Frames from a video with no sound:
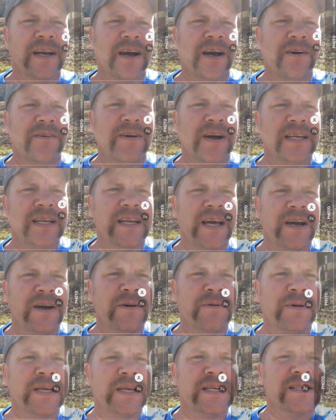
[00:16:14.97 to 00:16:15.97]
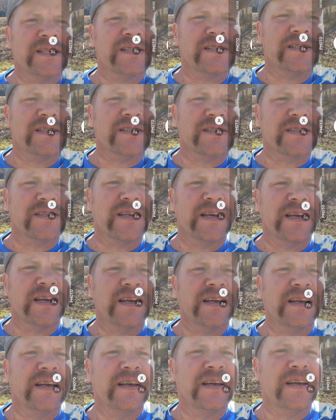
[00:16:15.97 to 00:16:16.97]
right, all I know is
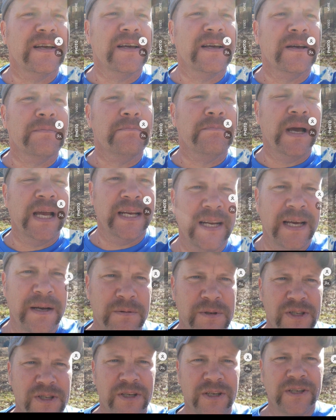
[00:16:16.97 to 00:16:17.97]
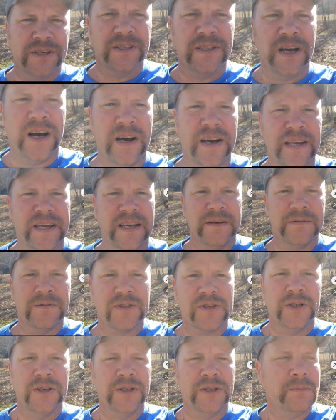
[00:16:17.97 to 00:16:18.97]
man, that was a good hike. It
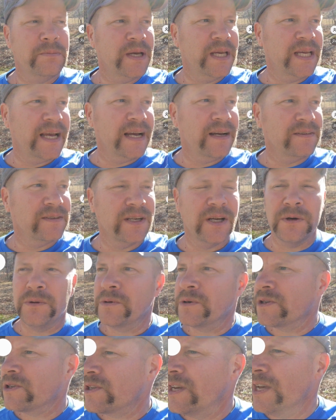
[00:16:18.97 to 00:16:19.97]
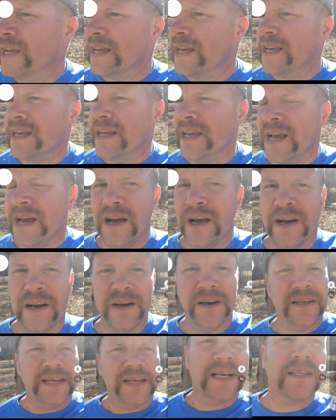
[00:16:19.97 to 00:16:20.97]
was good to be outdoors.
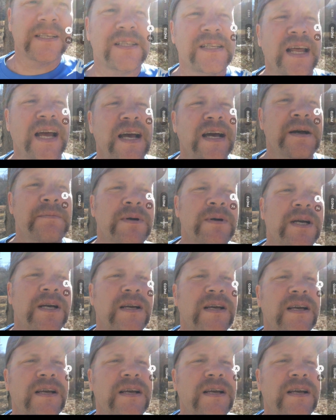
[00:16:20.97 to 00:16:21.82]
Next time,